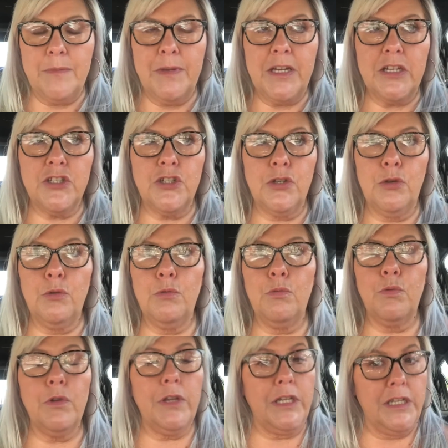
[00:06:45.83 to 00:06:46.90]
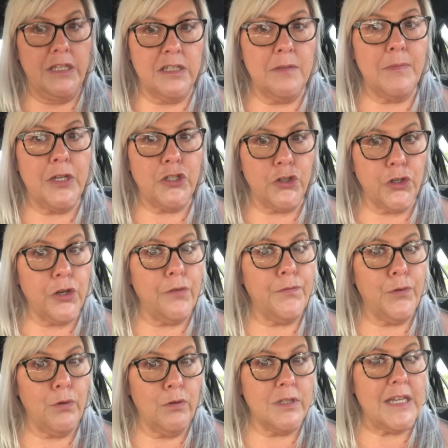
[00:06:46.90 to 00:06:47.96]
because you really need to measure your
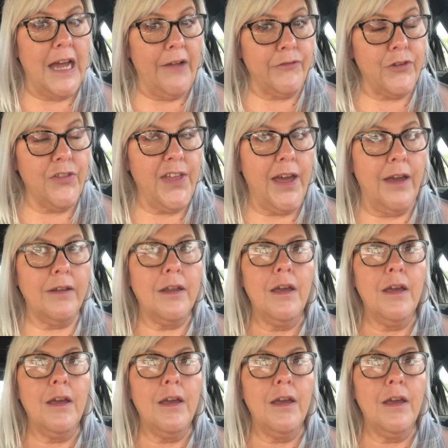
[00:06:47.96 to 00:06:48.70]
foods after that.